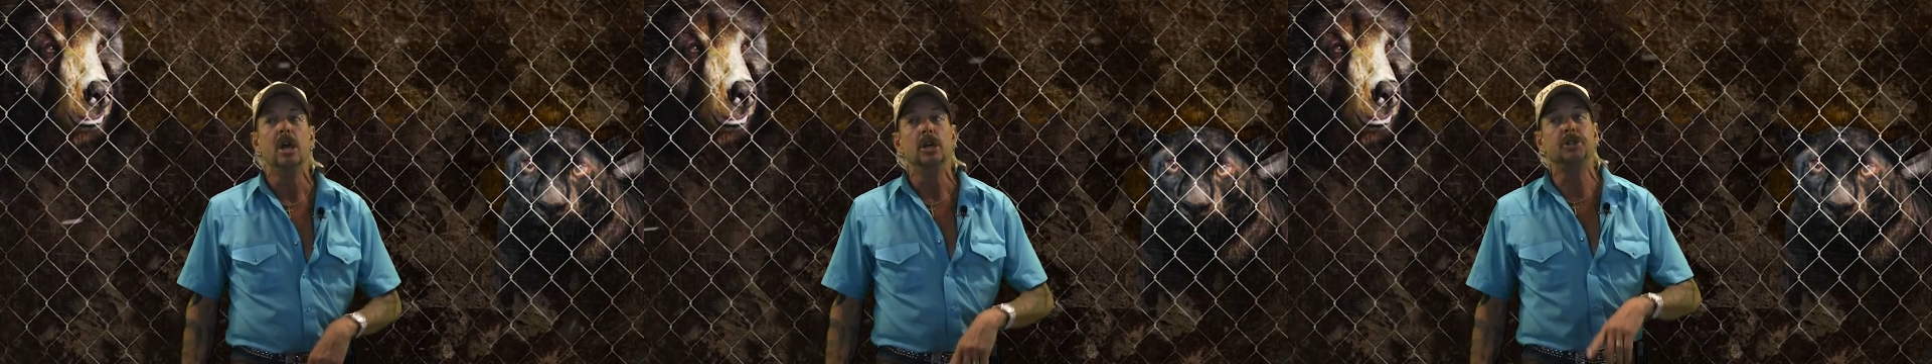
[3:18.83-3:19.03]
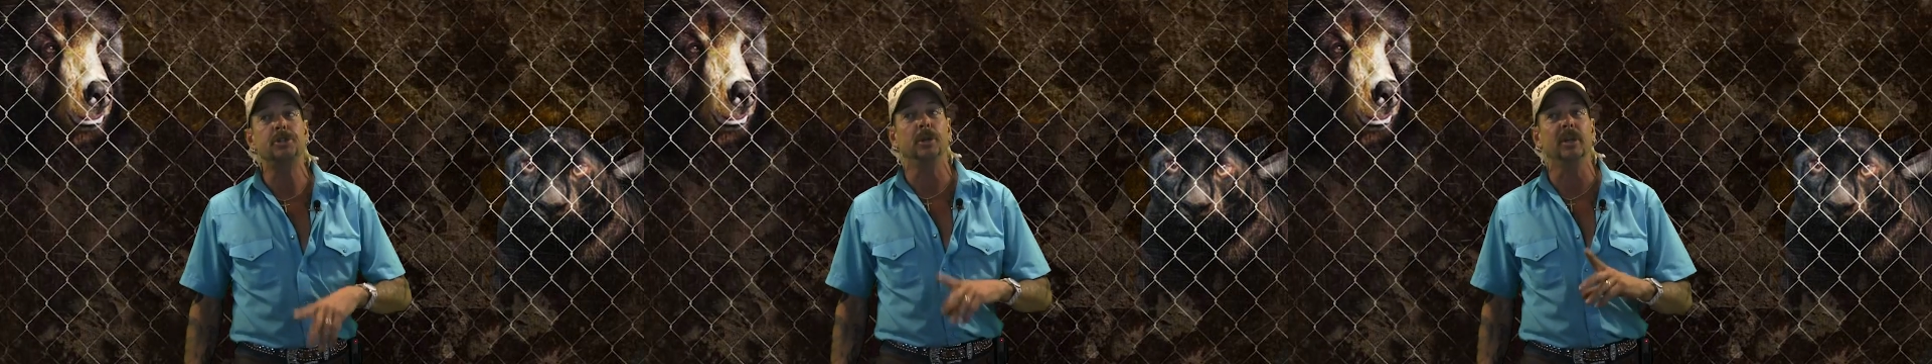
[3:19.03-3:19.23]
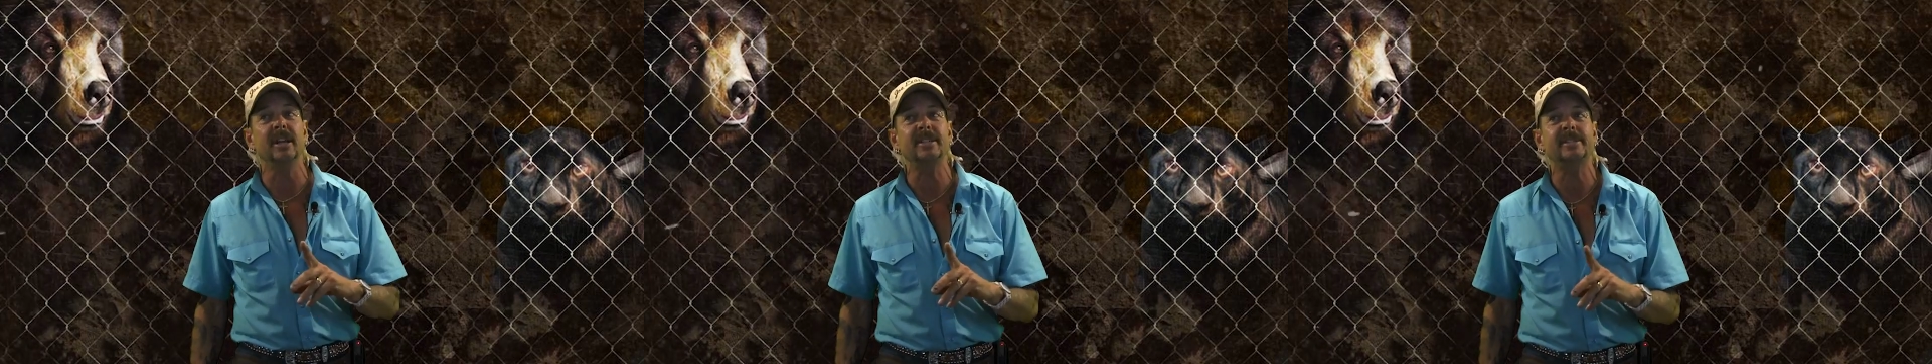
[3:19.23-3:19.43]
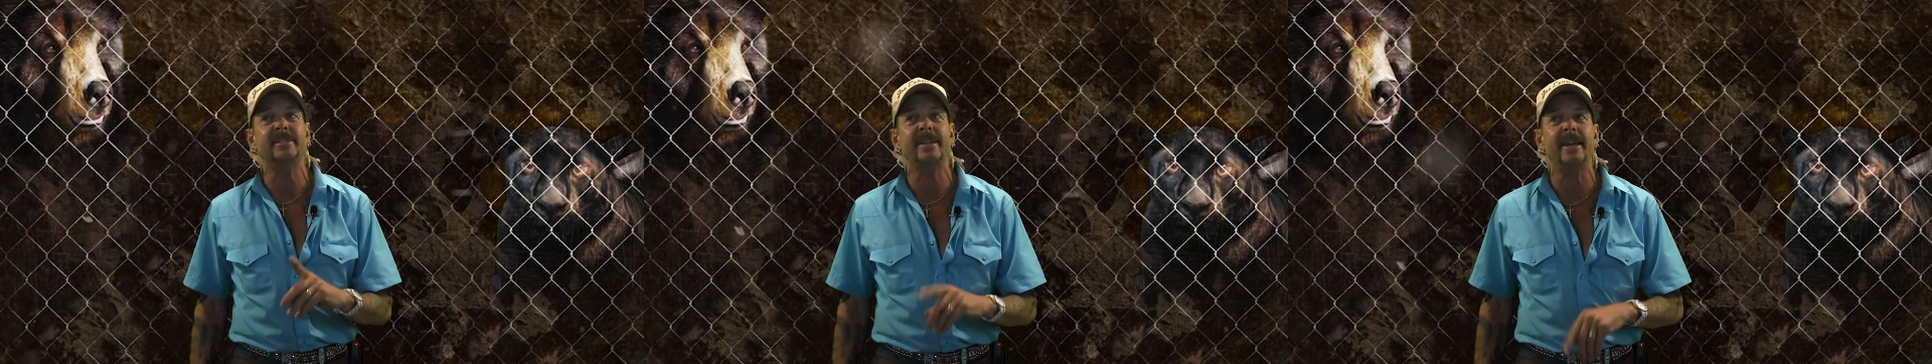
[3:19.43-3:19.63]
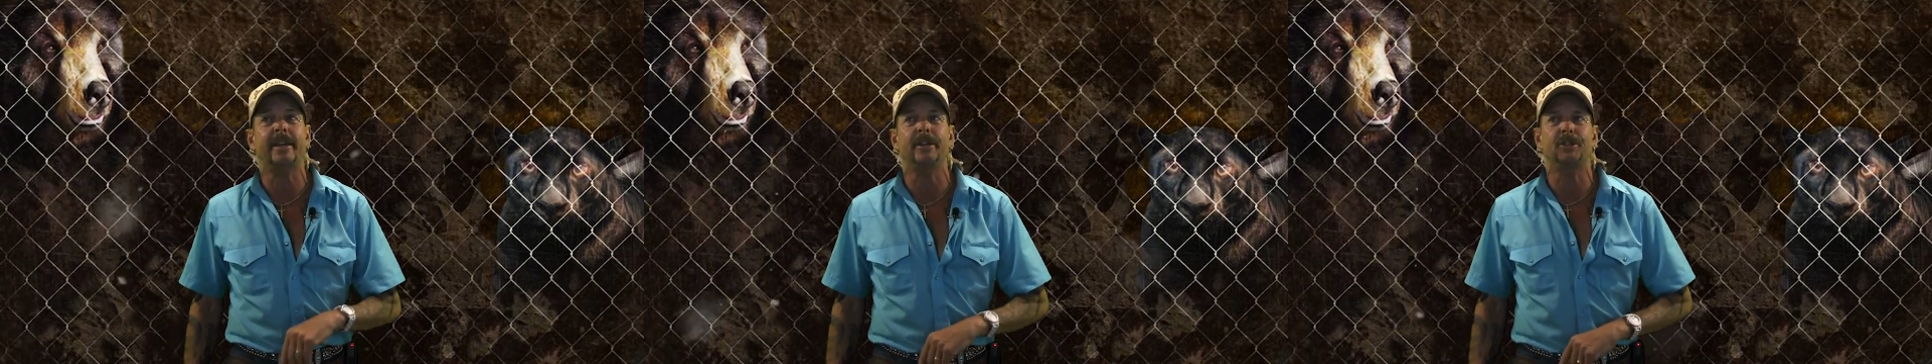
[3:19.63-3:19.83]
So let's
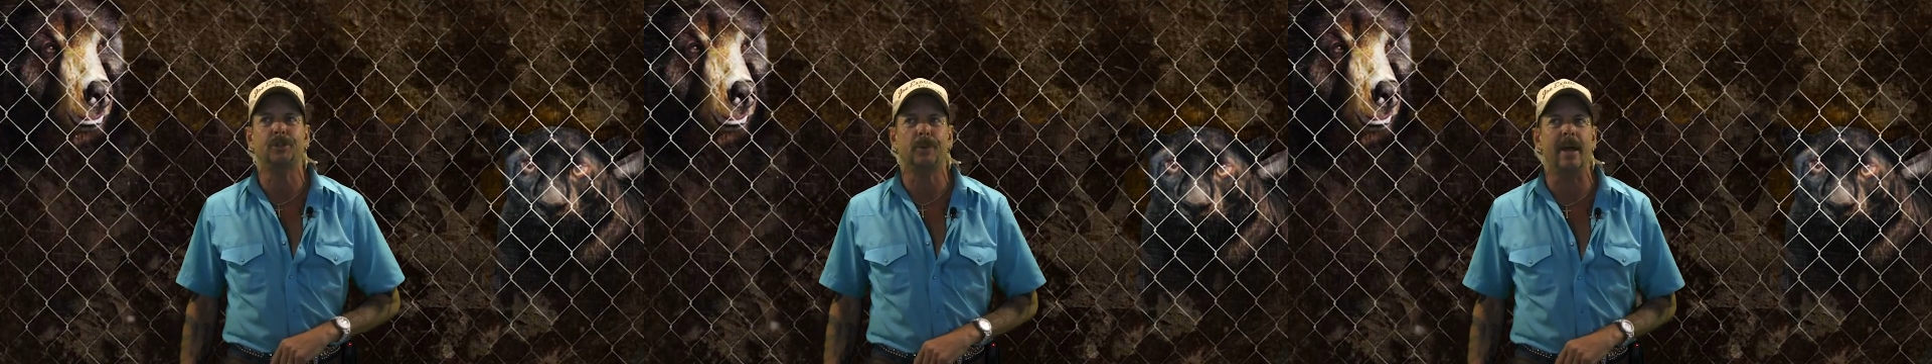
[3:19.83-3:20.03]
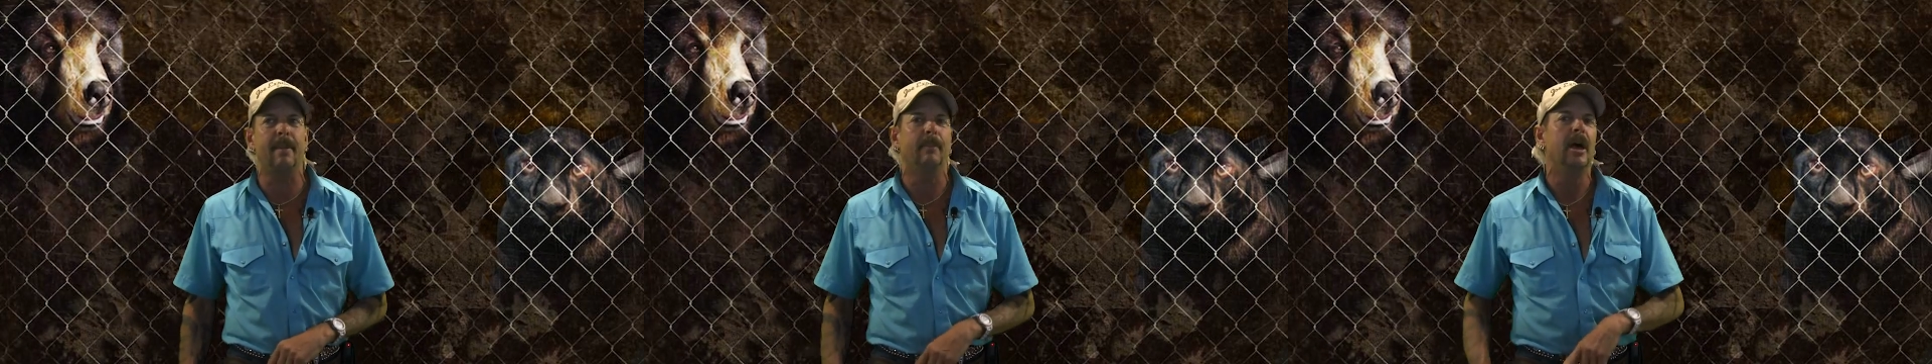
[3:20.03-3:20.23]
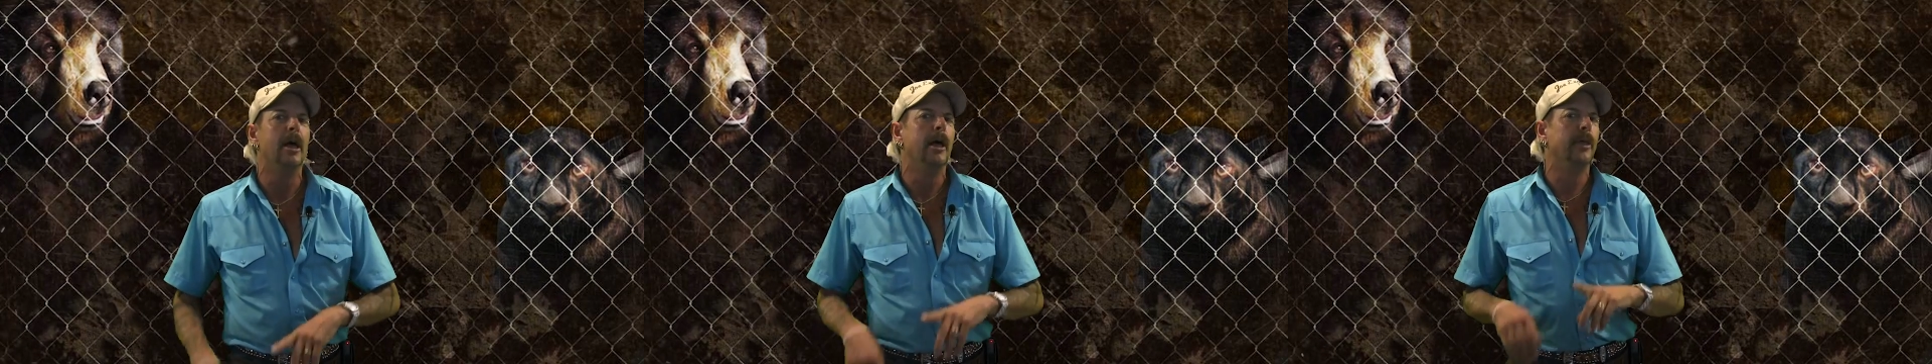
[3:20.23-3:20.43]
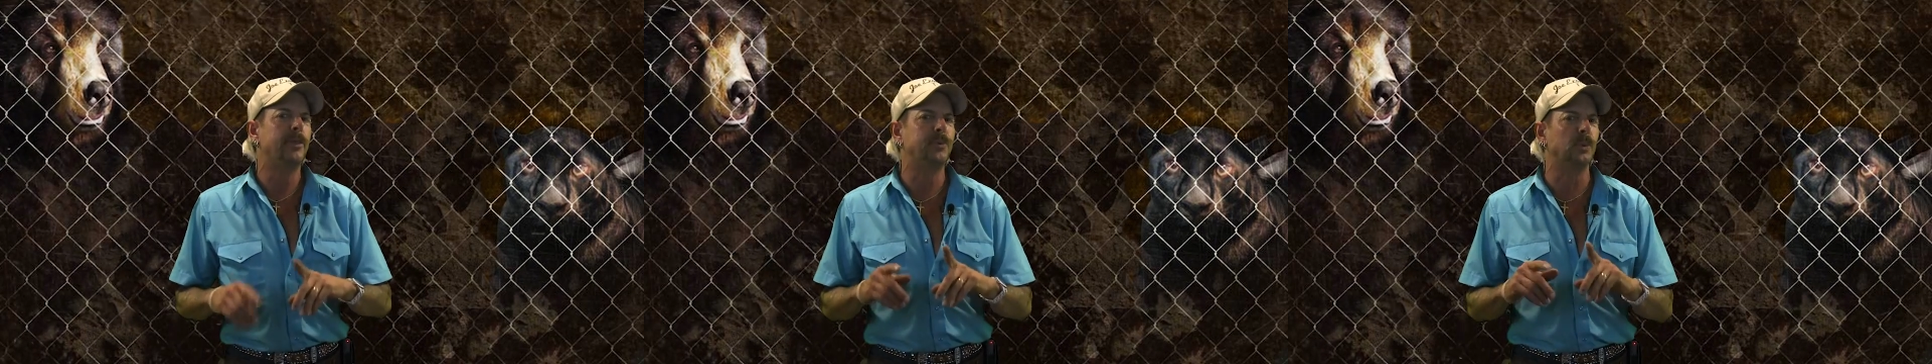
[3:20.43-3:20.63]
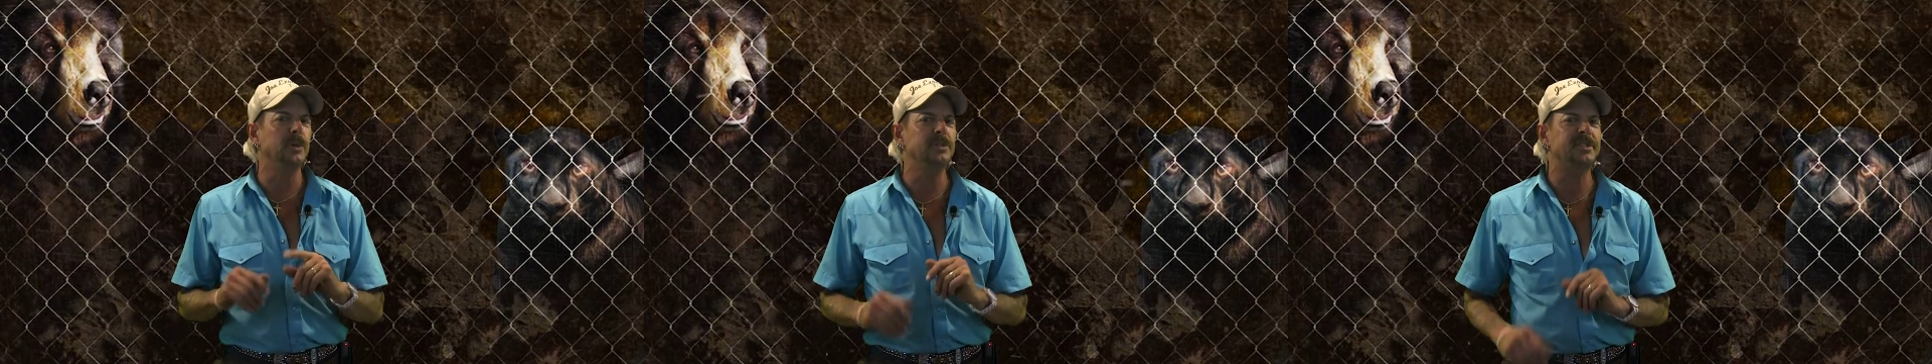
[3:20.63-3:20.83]
take a trip
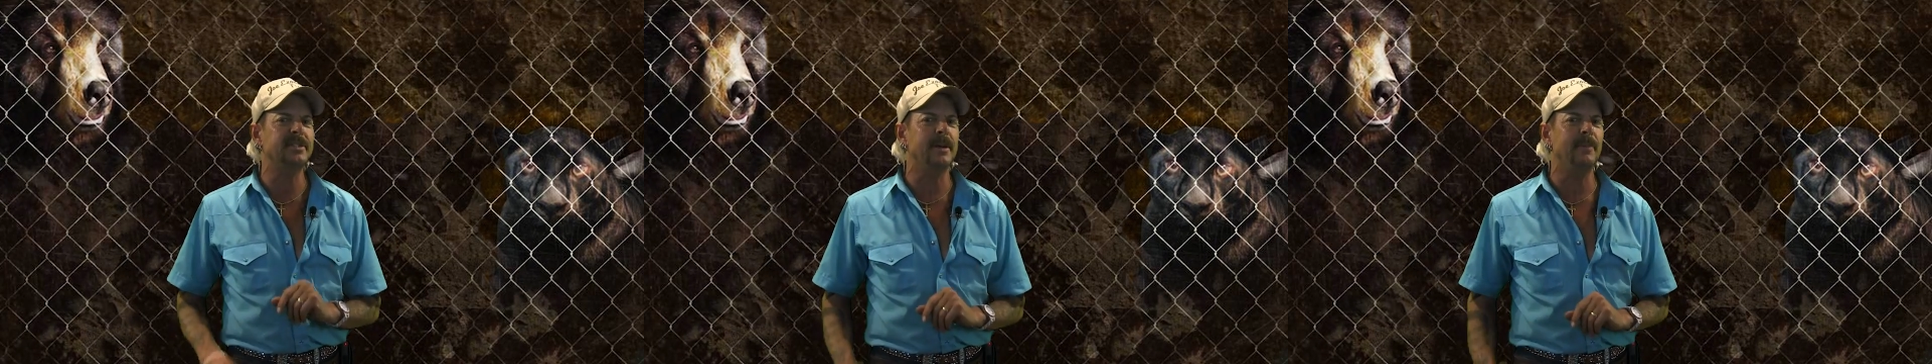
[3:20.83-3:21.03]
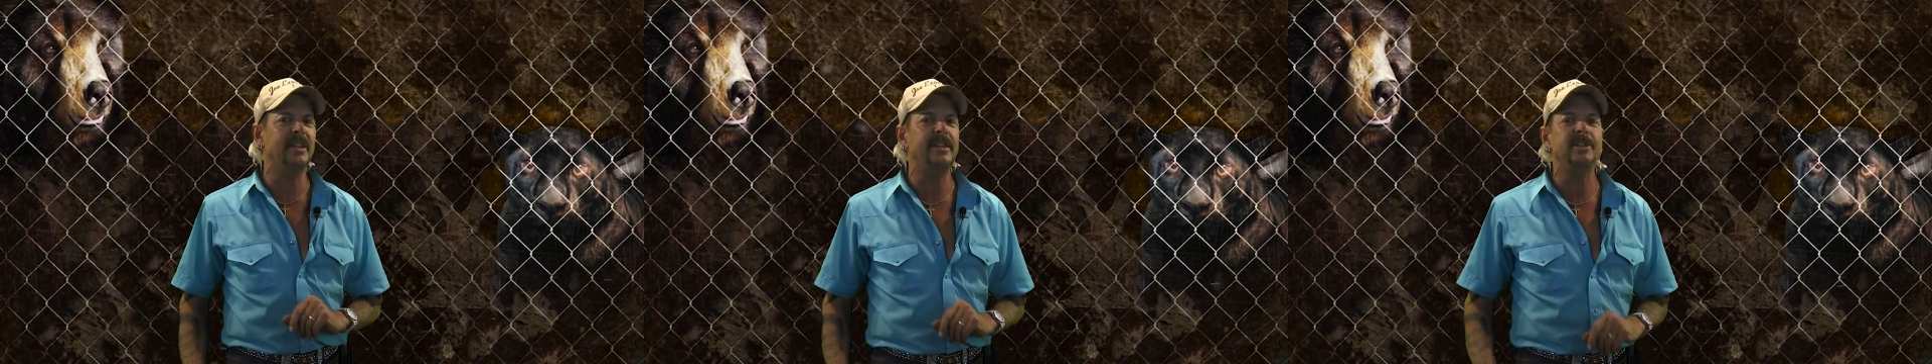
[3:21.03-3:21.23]
through some of